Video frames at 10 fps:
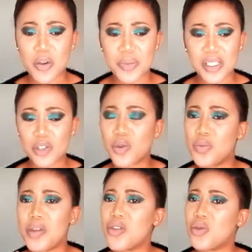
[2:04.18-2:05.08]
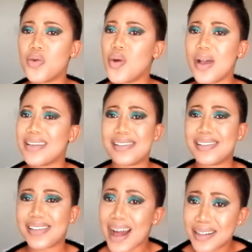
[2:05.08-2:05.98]
your peace, it could be through
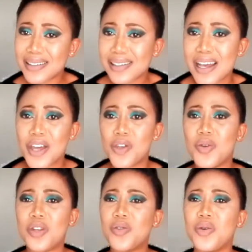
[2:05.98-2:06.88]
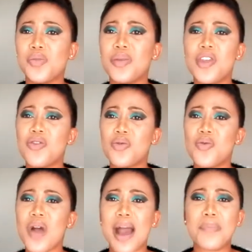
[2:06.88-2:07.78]
insults, you know, it could be
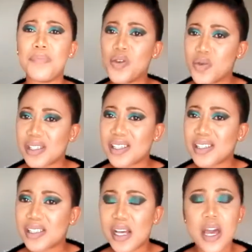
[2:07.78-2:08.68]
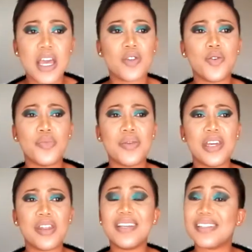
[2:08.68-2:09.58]
through abuses, it could
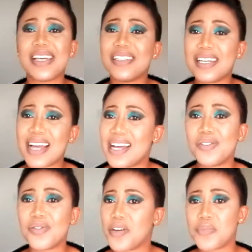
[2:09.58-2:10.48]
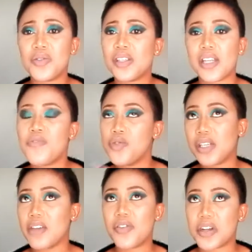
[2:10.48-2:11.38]
be certain kinds of abuses. If you
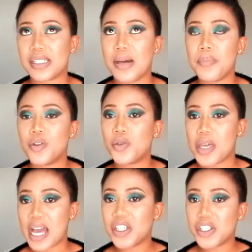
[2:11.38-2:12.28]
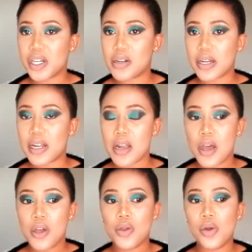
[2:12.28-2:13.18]
take, for example, to young children,
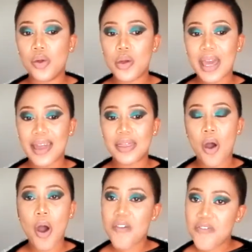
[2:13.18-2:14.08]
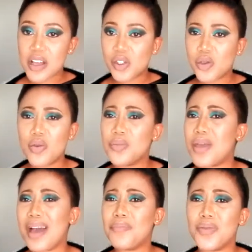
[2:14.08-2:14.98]
you look at the orphans who would be
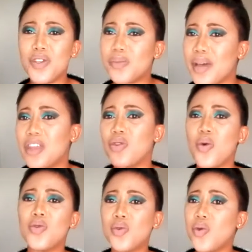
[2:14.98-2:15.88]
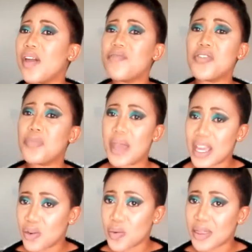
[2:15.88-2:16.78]
abused by those who have
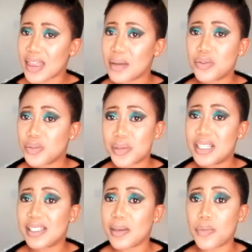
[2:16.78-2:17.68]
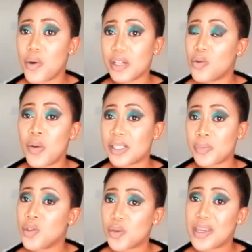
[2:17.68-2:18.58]
remained with them to be, who are
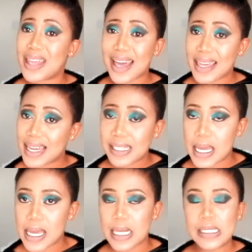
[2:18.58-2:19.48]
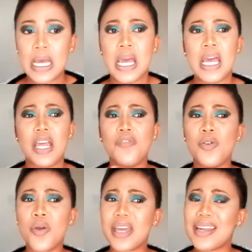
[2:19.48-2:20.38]
supposed to be their caretakers. If you
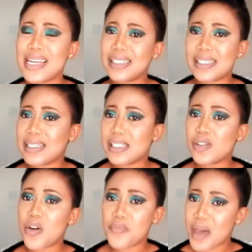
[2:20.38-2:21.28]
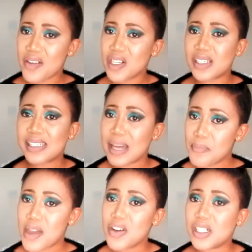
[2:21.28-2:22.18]
look at instances of marriages, some
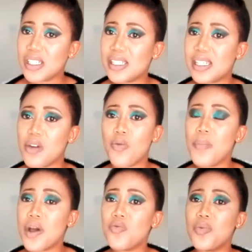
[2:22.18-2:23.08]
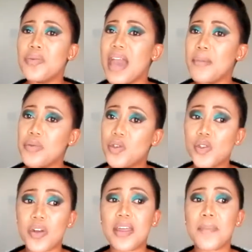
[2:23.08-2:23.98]
marriages, the woman would be abused
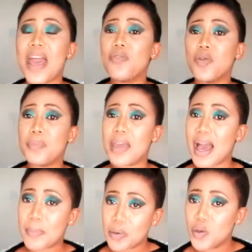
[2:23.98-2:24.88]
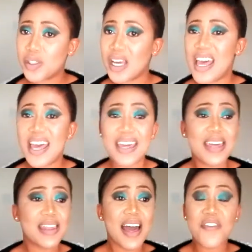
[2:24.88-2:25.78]
or the man would be abused,
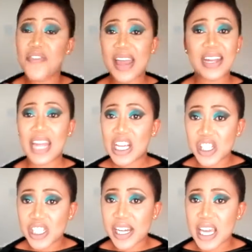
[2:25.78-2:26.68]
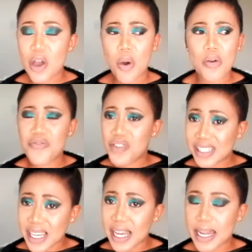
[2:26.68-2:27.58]
either financially or
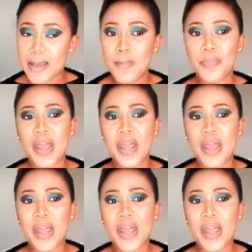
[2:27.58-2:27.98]
physically.